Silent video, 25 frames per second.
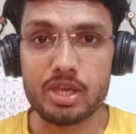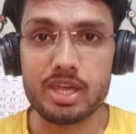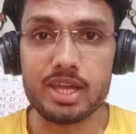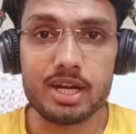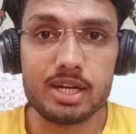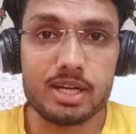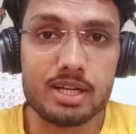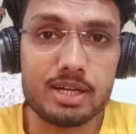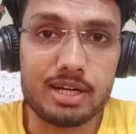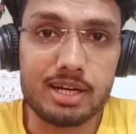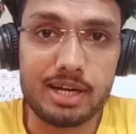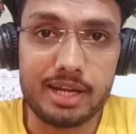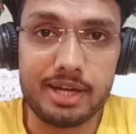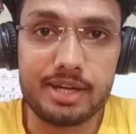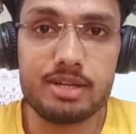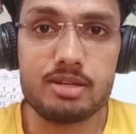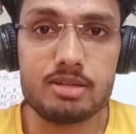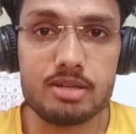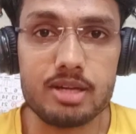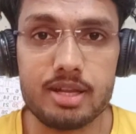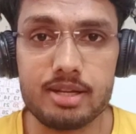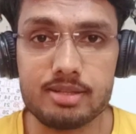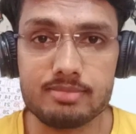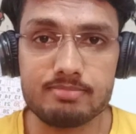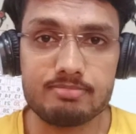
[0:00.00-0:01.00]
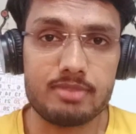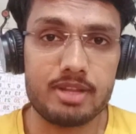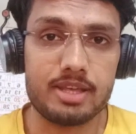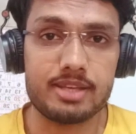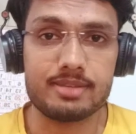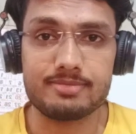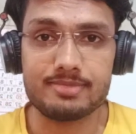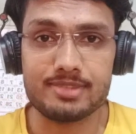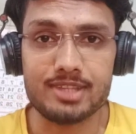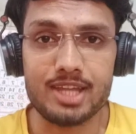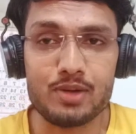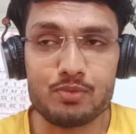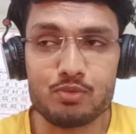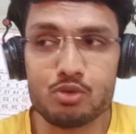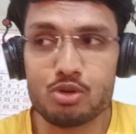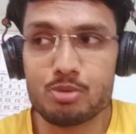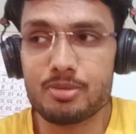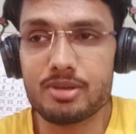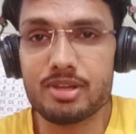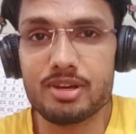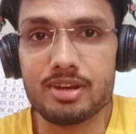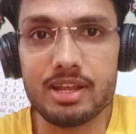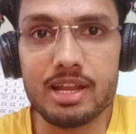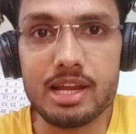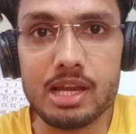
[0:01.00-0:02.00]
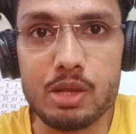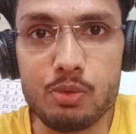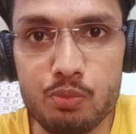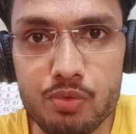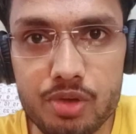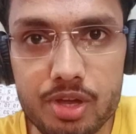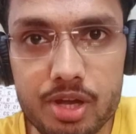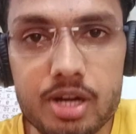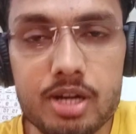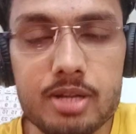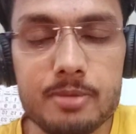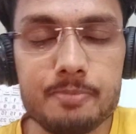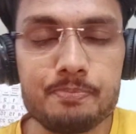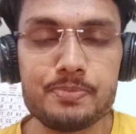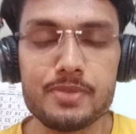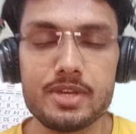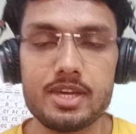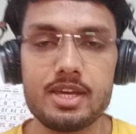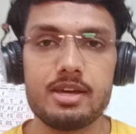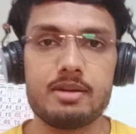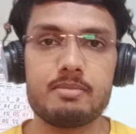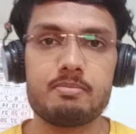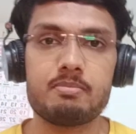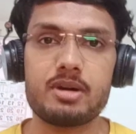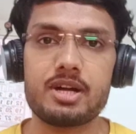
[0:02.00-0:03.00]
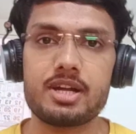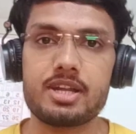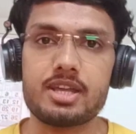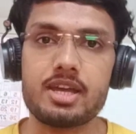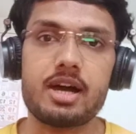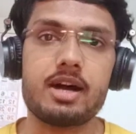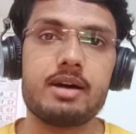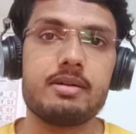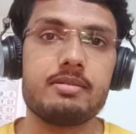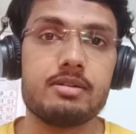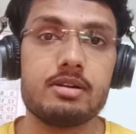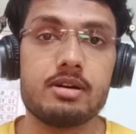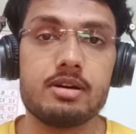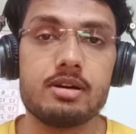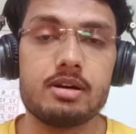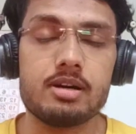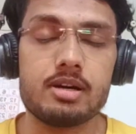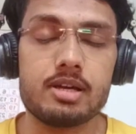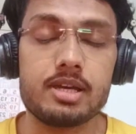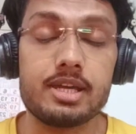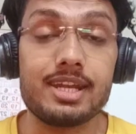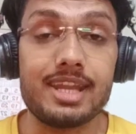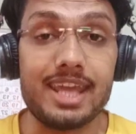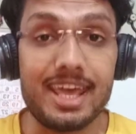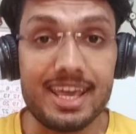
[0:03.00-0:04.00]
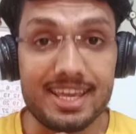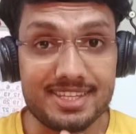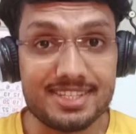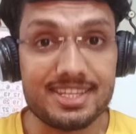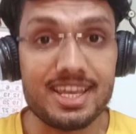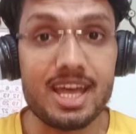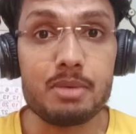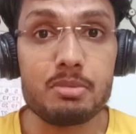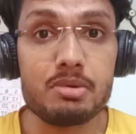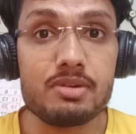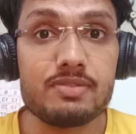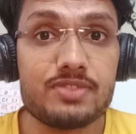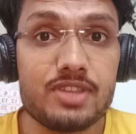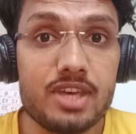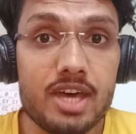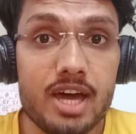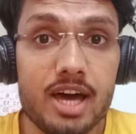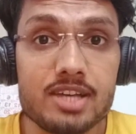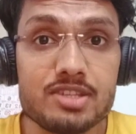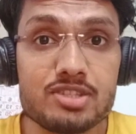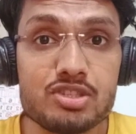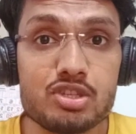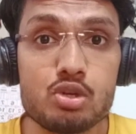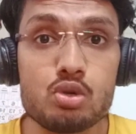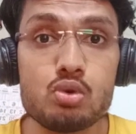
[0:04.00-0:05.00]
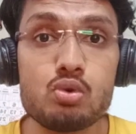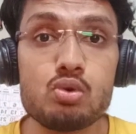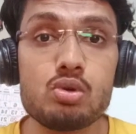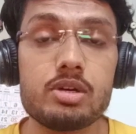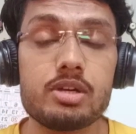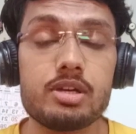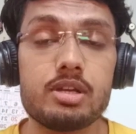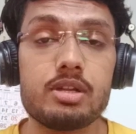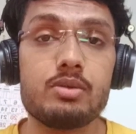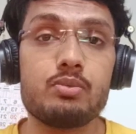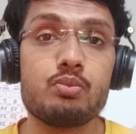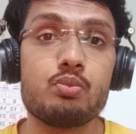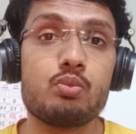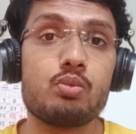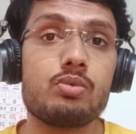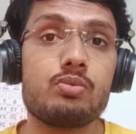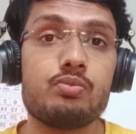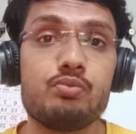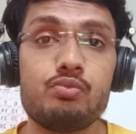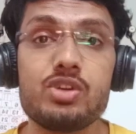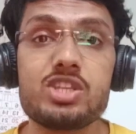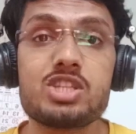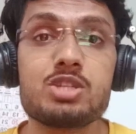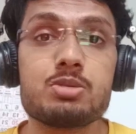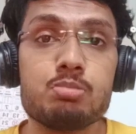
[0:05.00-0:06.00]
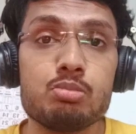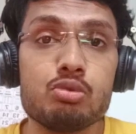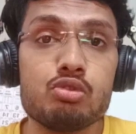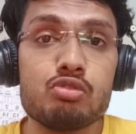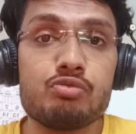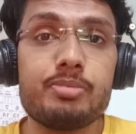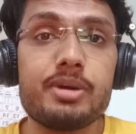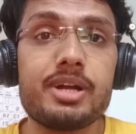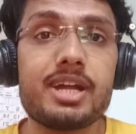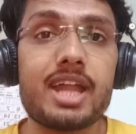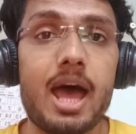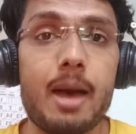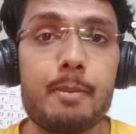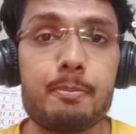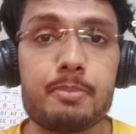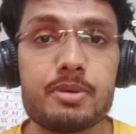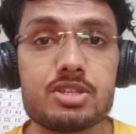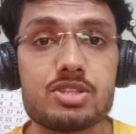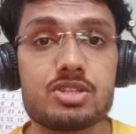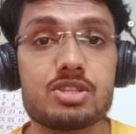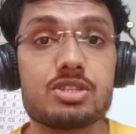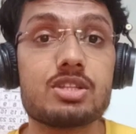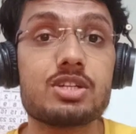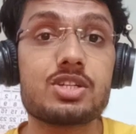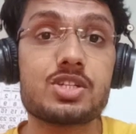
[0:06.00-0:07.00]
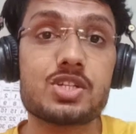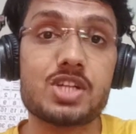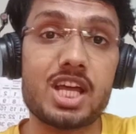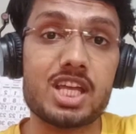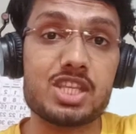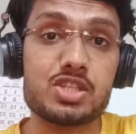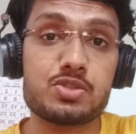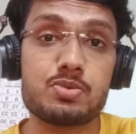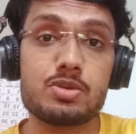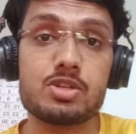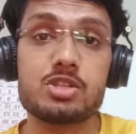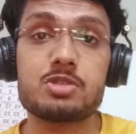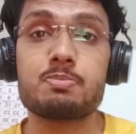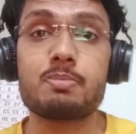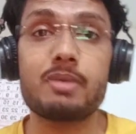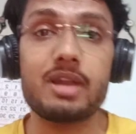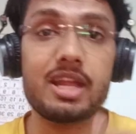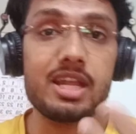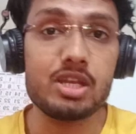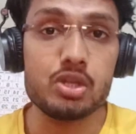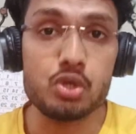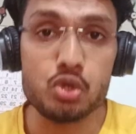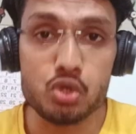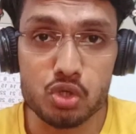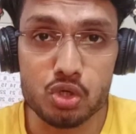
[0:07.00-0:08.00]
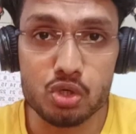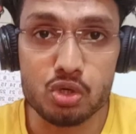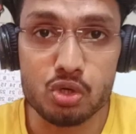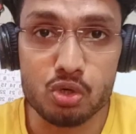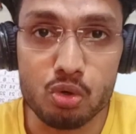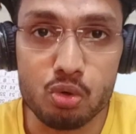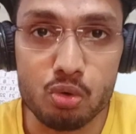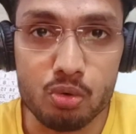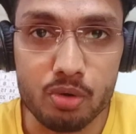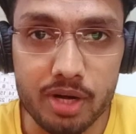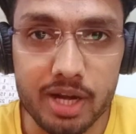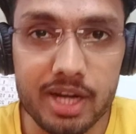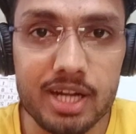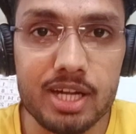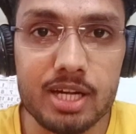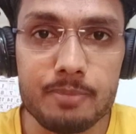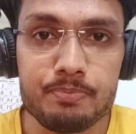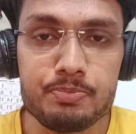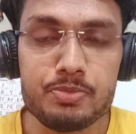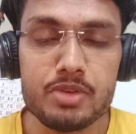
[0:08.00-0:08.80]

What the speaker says: at a client, like that would be really weird. But yeah, in exam, if they ask you in which movement happens in the transverse plane, you should know, right?